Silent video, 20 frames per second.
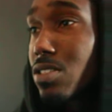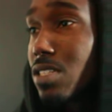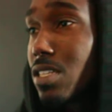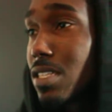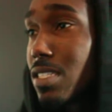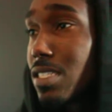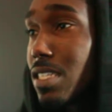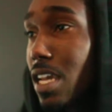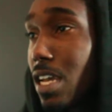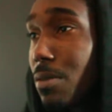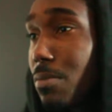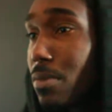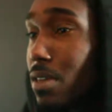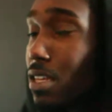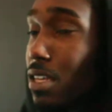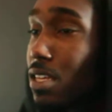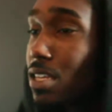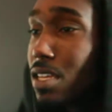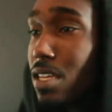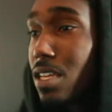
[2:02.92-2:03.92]
Entertainment,
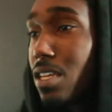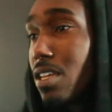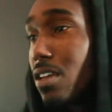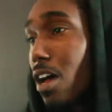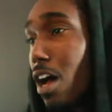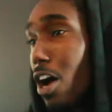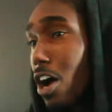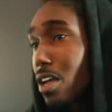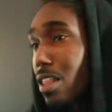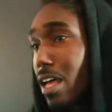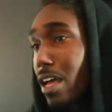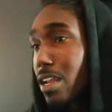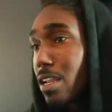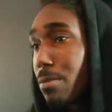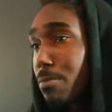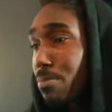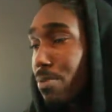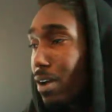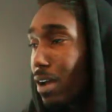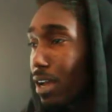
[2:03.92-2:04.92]
All Out
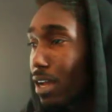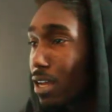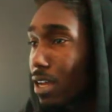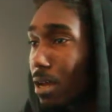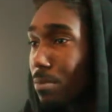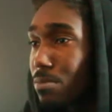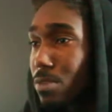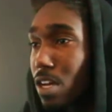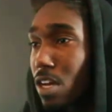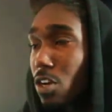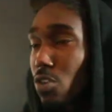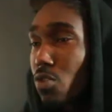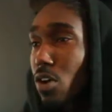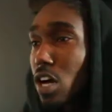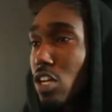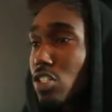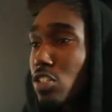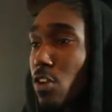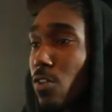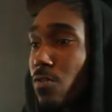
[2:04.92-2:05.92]
Empire. I'm Young
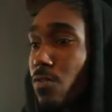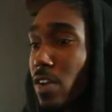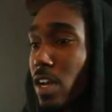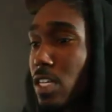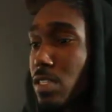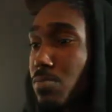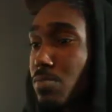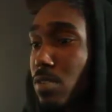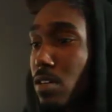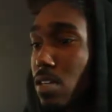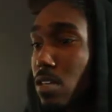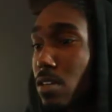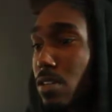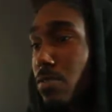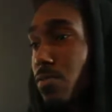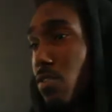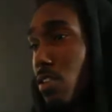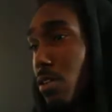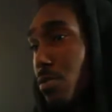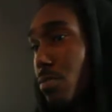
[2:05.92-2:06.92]
Cross on Facebook.
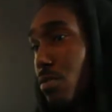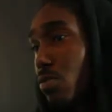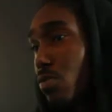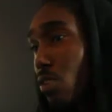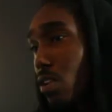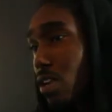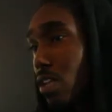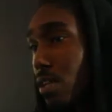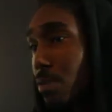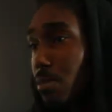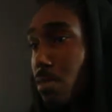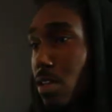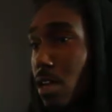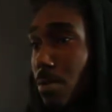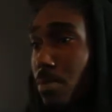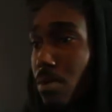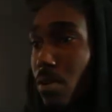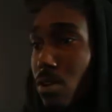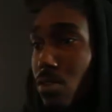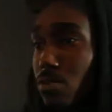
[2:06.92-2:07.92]
Feel me? Want to hit me
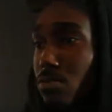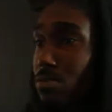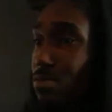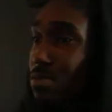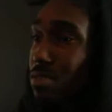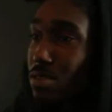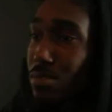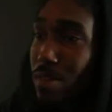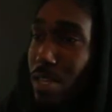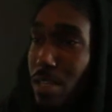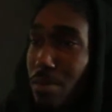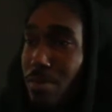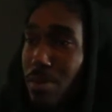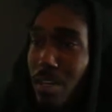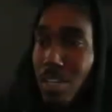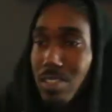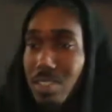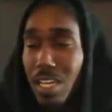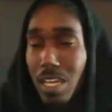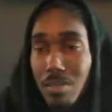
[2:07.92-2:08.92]
up on some
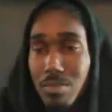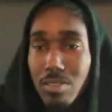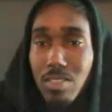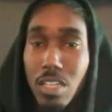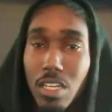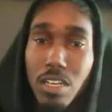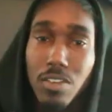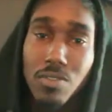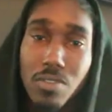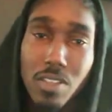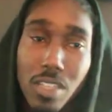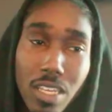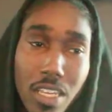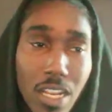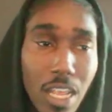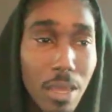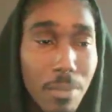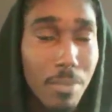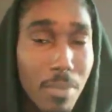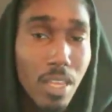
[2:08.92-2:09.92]
email type stuff? Get
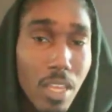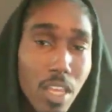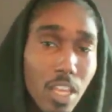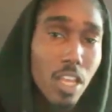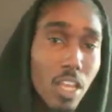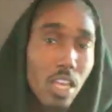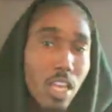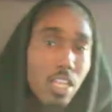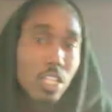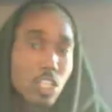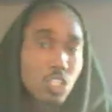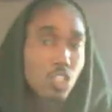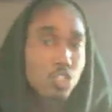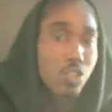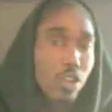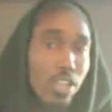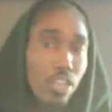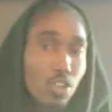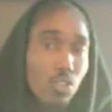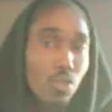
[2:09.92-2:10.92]
at me.
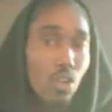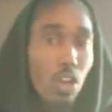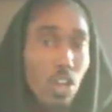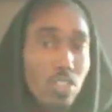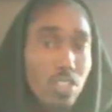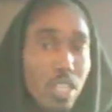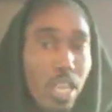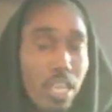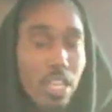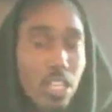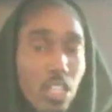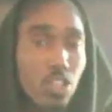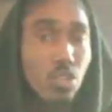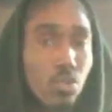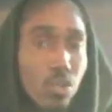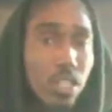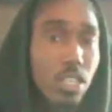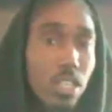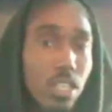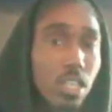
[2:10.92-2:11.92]

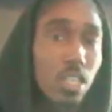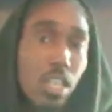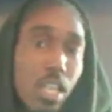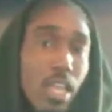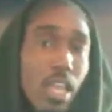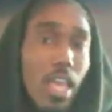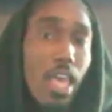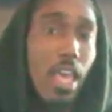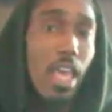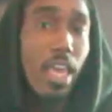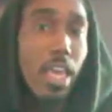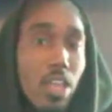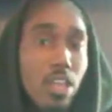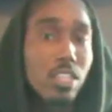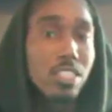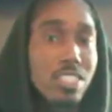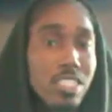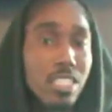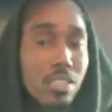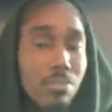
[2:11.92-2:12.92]

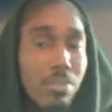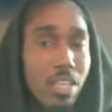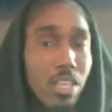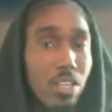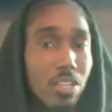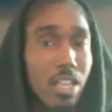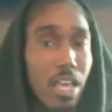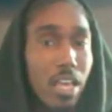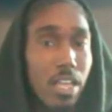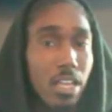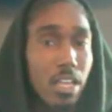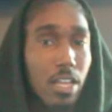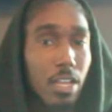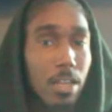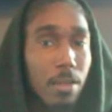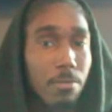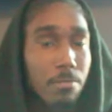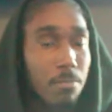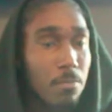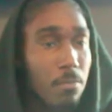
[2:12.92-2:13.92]
TreyCross83@gmail.com.